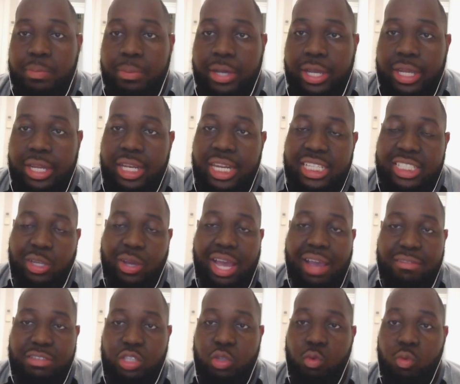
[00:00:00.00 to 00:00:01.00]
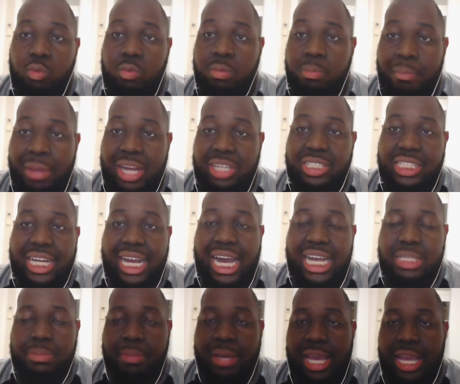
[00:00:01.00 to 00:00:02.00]
but at least they'll have two major
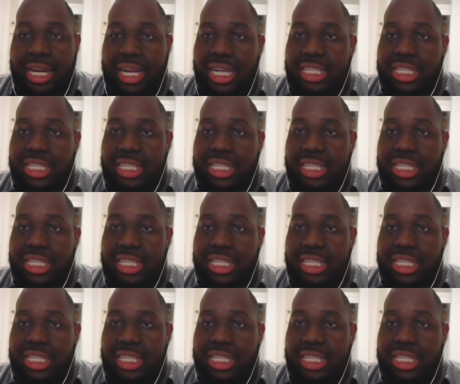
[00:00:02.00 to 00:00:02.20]
guys back.